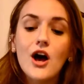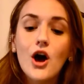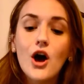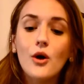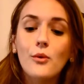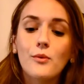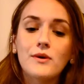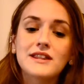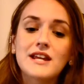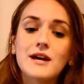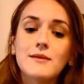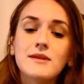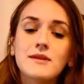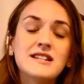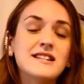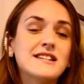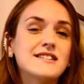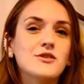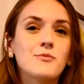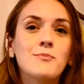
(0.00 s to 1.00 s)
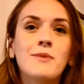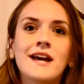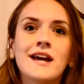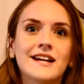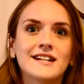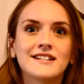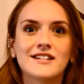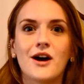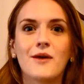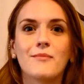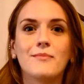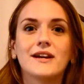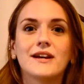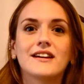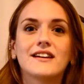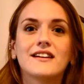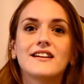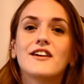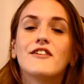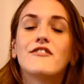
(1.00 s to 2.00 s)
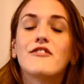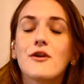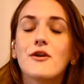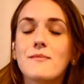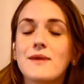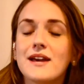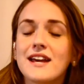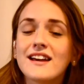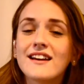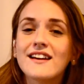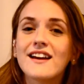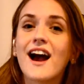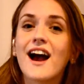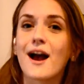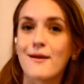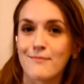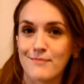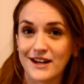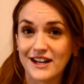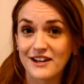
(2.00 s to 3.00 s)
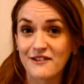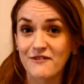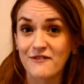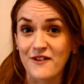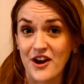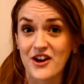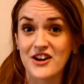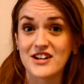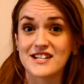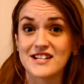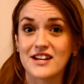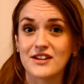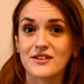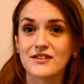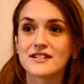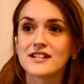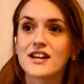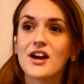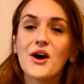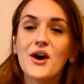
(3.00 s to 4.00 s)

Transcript: What that means is you pick a topic. For me, I picked fairy tales,